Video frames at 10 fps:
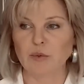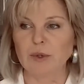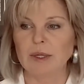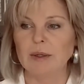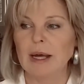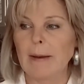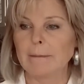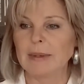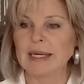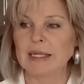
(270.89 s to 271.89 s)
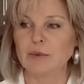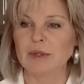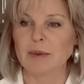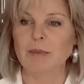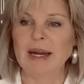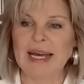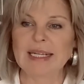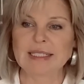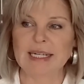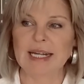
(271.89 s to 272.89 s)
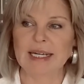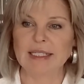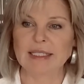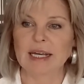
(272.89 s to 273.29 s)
We begin with a blank slate,